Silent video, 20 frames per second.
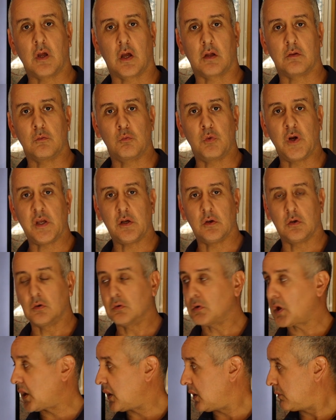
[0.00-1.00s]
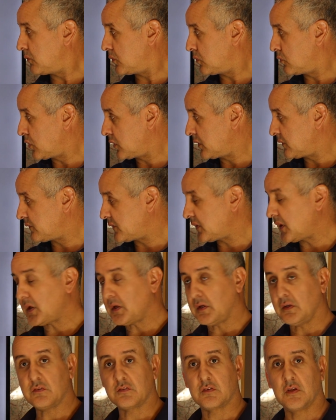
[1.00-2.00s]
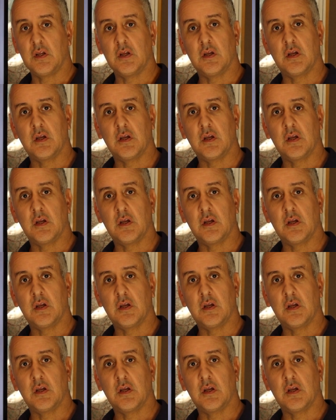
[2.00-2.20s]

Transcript: wheel, one of these,